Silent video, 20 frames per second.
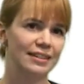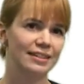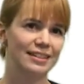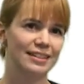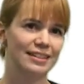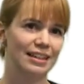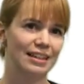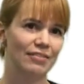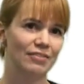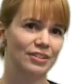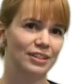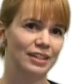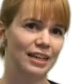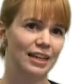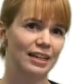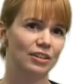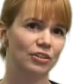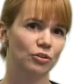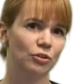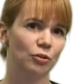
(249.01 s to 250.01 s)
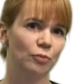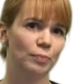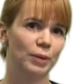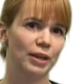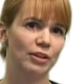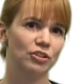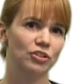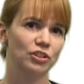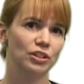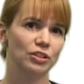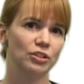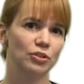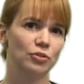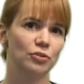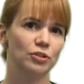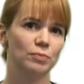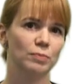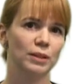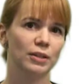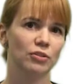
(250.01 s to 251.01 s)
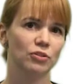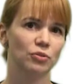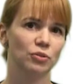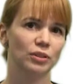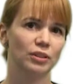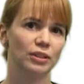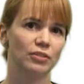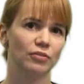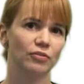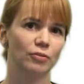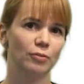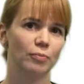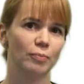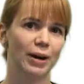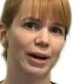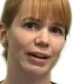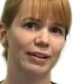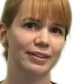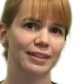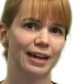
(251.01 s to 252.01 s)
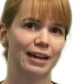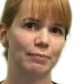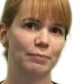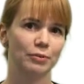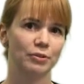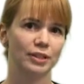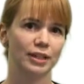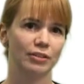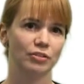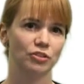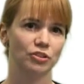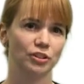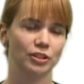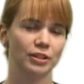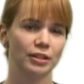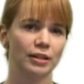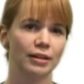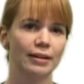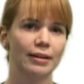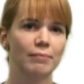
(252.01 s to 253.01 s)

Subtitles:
is a 78-year-old patient who is being treated for mild hypertension,